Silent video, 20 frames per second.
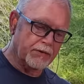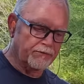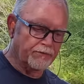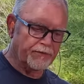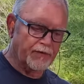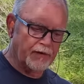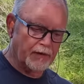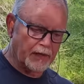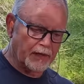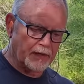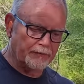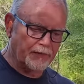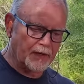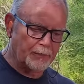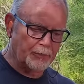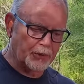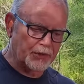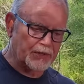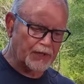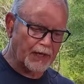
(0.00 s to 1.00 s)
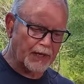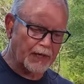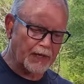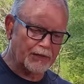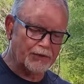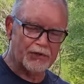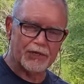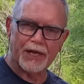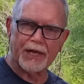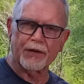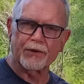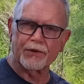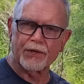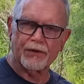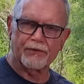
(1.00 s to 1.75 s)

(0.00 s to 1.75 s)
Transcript: feet, uh, feet per second, a standard